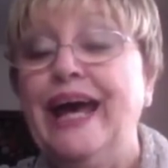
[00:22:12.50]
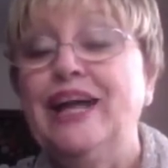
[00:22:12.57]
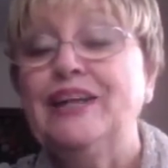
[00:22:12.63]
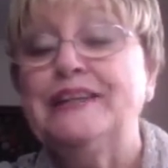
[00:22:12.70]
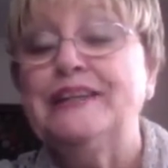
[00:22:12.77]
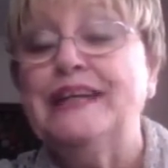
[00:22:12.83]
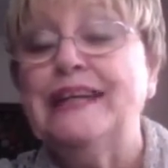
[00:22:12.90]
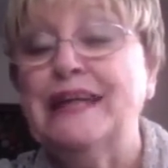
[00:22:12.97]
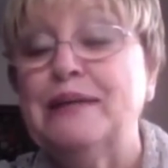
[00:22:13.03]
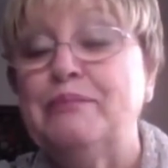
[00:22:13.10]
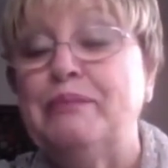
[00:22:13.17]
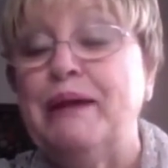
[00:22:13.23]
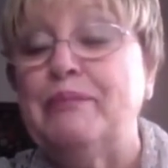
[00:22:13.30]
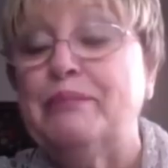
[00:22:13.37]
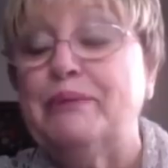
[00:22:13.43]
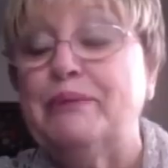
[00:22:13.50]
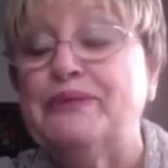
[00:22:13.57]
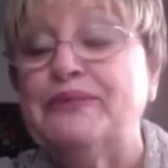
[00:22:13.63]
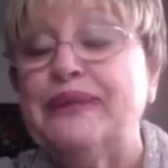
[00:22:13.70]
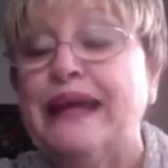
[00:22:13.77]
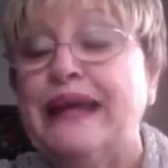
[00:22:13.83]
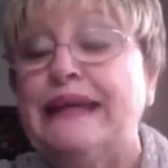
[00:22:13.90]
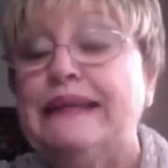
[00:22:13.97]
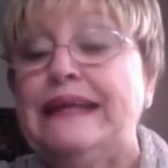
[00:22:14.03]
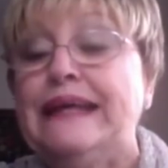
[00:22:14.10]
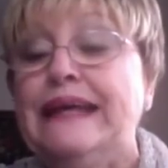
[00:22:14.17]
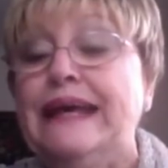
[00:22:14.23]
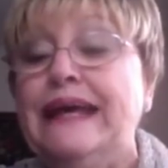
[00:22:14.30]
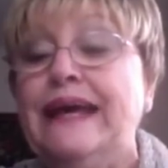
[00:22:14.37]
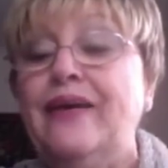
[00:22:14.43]
Chili pepper,
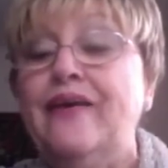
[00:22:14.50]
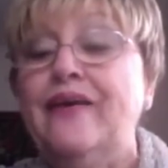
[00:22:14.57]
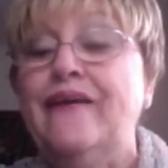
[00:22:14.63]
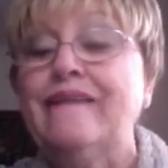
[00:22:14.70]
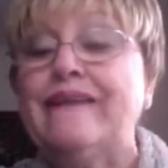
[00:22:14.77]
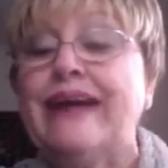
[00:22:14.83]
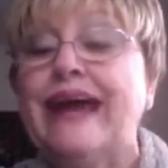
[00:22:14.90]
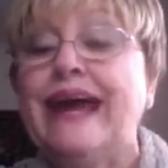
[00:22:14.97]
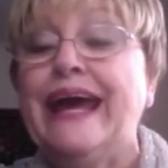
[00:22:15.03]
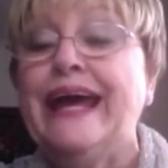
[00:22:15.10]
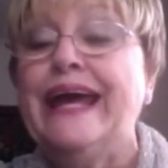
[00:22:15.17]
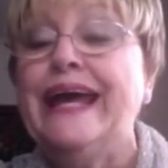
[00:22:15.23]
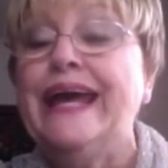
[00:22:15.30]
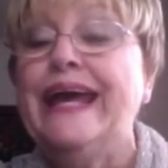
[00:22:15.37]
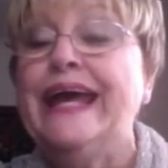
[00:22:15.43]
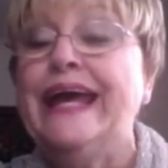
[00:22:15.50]
Sandy. Okay.